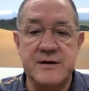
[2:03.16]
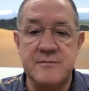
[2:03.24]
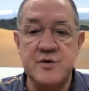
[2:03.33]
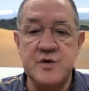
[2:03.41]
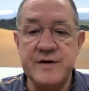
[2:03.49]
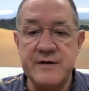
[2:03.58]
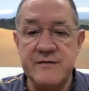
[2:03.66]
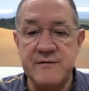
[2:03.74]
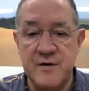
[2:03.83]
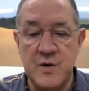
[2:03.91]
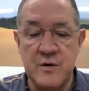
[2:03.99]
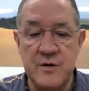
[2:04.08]
moving
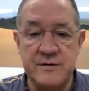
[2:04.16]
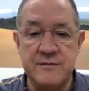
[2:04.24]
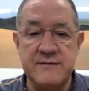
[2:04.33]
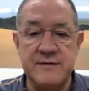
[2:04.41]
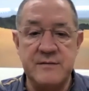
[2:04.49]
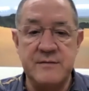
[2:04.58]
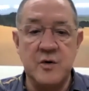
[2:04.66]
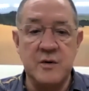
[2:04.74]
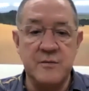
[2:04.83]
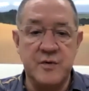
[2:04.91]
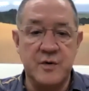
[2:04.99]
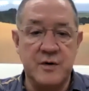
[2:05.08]
forward, even more
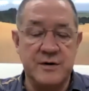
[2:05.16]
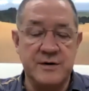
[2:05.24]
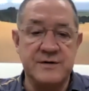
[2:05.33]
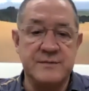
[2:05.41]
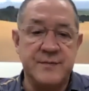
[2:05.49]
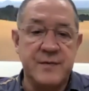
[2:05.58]
important.